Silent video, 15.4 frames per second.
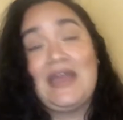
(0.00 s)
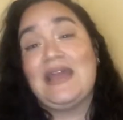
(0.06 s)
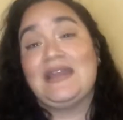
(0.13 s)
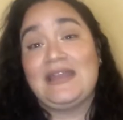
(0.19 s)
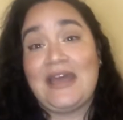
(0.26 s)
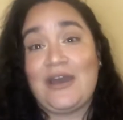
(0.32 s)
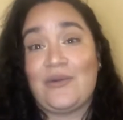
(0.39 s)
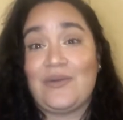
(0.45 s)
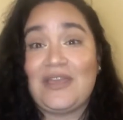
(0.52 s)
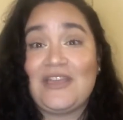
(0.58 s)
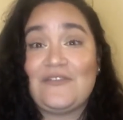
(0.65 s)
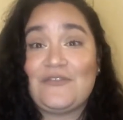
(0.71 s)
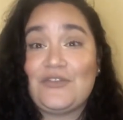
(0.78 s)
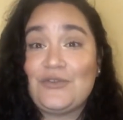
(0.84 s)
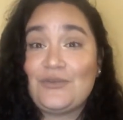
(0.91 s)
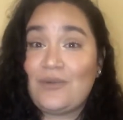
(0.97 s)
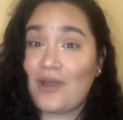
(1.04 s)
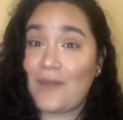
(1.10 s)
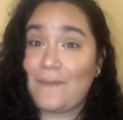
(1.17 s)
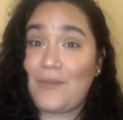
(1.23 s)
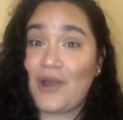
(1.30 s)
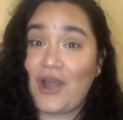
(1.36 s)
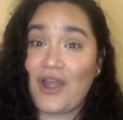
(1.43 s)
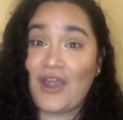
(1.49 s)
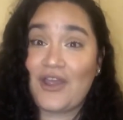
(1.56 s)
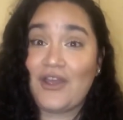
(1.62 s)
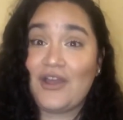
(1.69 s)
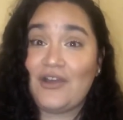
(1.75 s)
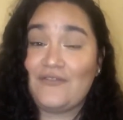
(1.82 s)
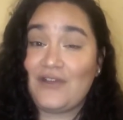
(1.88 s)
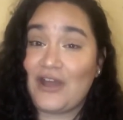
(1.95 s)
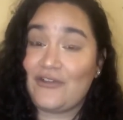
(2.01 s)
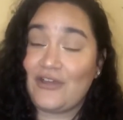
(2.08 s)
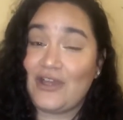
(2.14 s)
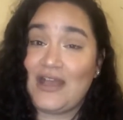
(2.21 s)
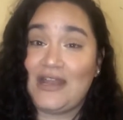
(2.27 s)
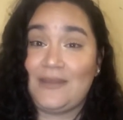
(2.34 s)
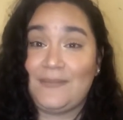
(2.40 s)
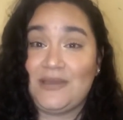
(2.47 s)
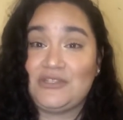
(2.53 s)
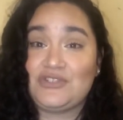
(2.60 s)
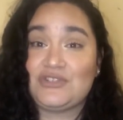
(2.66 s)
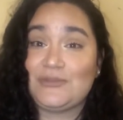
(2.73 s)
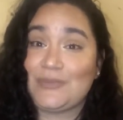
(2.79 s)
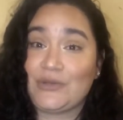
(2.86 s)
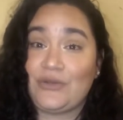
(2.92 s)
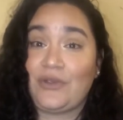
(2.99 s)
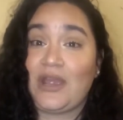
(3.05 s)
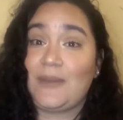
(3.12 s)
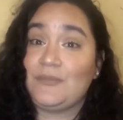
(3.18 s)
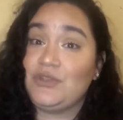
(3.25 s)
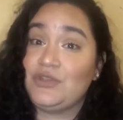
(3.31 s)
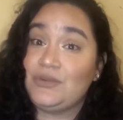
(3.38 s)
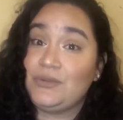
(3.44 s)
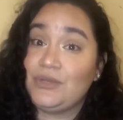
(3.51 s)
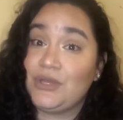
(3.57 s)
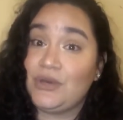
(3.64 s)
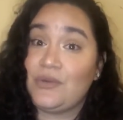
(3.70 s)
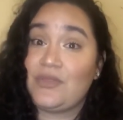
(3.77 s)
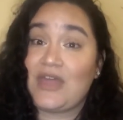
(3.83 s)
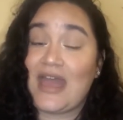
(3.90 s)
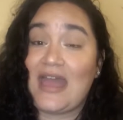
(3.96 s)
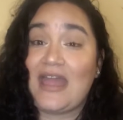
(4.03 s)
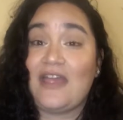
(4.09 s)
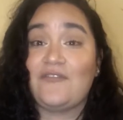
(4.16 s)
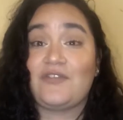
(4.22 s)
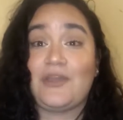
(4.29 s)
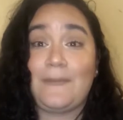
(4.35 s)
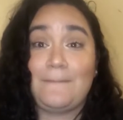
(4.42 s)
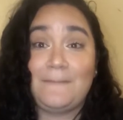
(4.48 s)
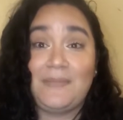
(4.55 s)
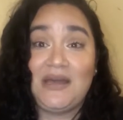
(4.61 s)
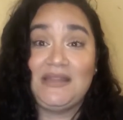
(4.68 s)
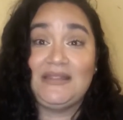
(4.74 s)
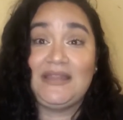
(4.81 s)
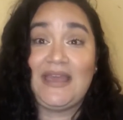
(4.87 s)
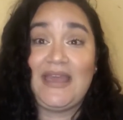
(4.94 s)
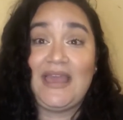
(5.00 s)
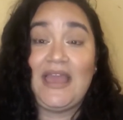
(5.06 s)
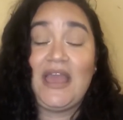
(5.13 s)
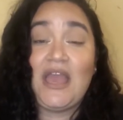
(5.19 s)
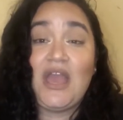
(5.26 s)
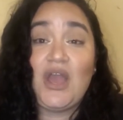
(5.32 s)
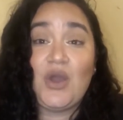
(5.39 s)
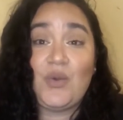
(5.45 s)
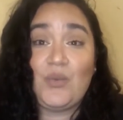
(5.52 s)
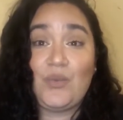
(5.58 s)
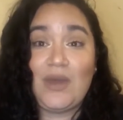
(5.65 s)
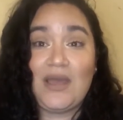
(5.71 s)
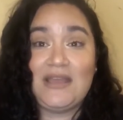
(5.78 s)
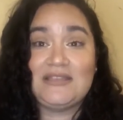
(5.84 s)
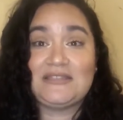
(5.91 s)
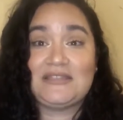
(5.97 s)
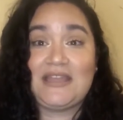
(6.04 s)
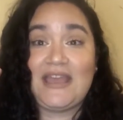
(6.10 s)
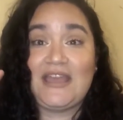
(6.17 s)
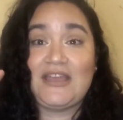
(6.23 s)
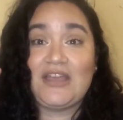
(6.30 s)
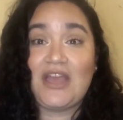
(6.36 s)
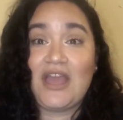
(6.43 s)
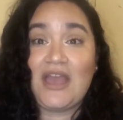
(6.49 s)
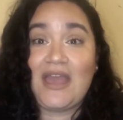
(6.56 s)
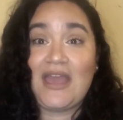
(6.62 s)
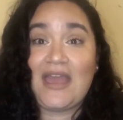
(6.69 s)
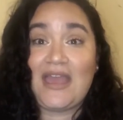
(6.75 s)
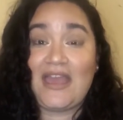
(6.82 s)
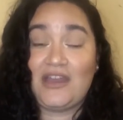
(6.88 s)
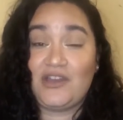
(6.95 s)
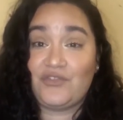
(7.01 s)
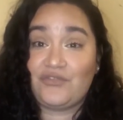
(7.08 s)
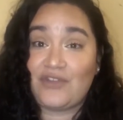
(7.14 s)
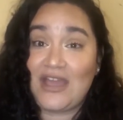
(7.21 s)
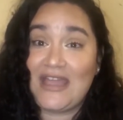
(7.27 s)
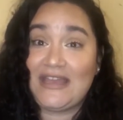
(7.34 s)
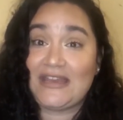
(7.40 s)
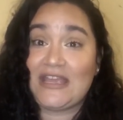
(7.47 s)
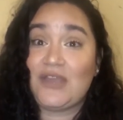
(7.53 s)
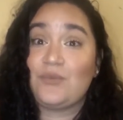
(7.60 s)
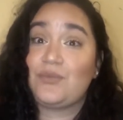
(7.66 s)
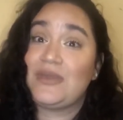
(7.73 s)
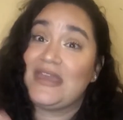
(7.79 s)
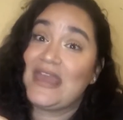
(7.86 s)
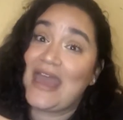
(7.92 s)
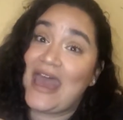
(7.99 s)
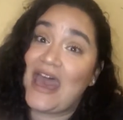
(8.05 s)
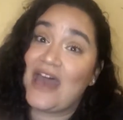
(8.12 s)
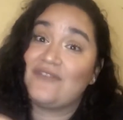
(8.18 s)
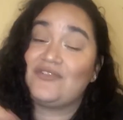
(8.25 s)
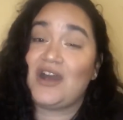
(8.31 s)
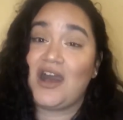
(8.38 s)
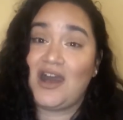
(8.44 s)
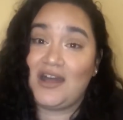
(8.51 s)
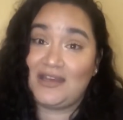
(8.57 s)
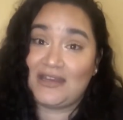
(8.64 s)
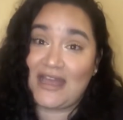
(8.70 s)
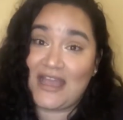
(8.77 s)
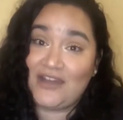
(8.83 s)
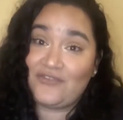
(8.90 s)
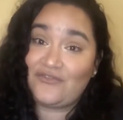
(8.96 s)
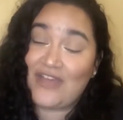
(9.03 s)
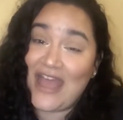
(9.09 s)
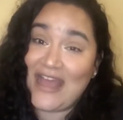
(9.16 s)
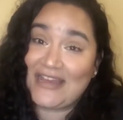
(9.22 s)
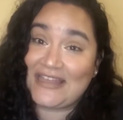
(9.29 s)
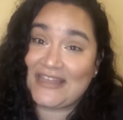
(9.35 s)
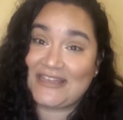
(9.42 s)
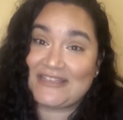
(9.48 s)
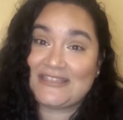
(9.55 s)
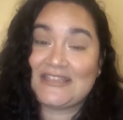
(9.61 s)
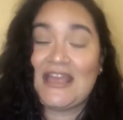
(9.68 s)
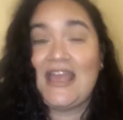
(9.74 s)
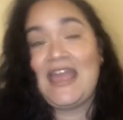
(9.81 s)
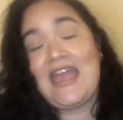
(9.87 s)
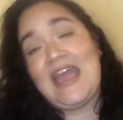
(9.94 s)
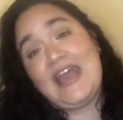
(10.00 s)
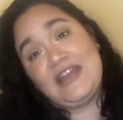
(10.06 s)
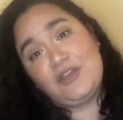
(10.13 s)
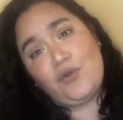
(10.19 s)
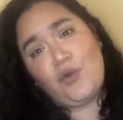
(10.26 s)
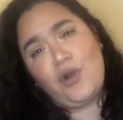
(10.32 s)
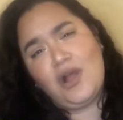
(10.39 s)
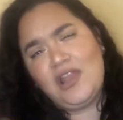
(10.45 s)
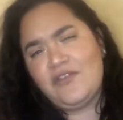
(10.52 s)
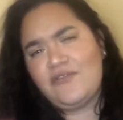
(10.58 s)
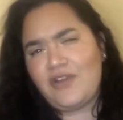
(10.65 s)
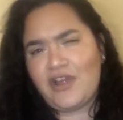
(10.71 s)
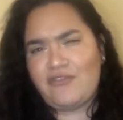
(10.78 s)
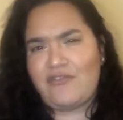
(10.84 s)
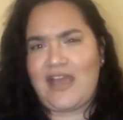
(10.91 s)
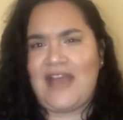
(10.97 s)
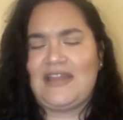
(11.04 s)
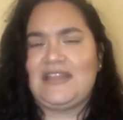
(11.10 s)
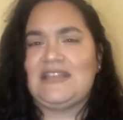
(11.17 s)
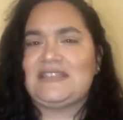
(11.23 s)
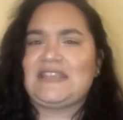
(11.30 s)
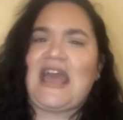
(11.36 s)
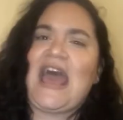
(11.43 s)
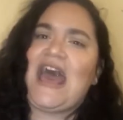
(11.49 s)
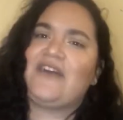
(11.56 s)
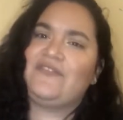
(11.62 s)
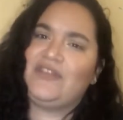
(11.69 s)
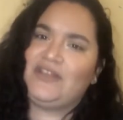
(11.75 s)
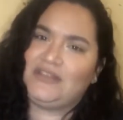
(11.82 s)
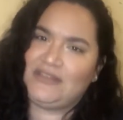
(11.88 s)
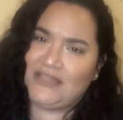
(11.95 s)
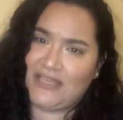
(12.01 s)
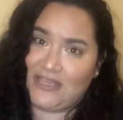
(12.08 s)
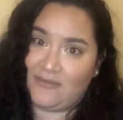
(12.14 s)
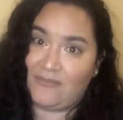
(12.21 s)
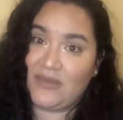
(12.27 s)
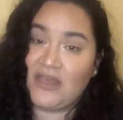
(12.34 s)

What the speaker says: Now, if you are part of our elementary program, you know that every Monday, Wednesday, and Friday, we have online rallies. And all of our rallies have a theme.